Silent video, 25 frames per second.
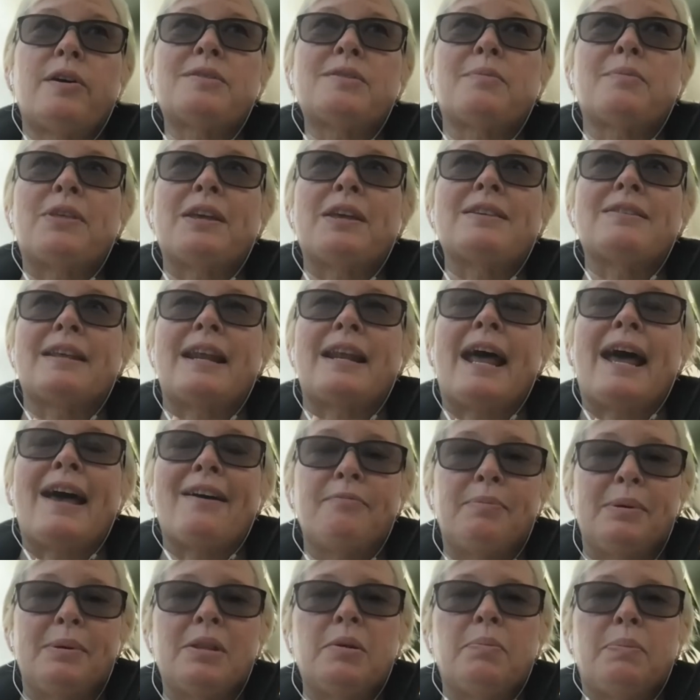things that have
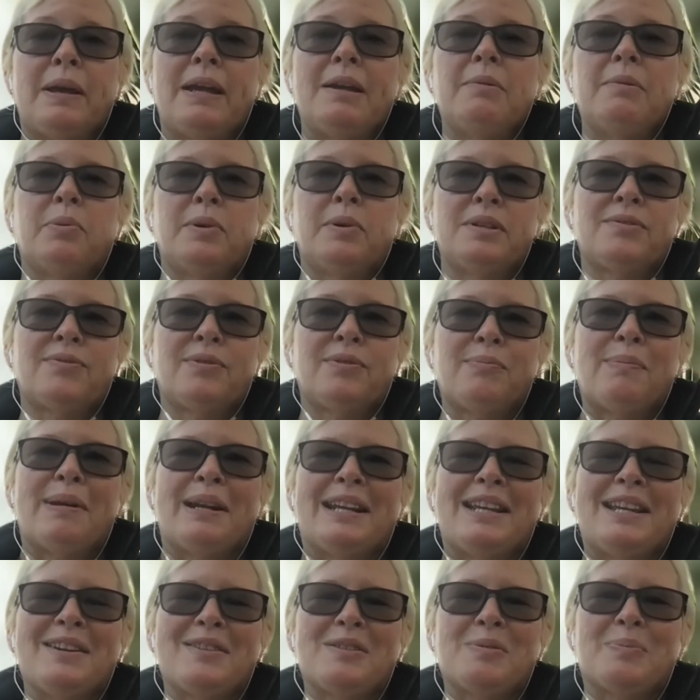been the pain points for many years,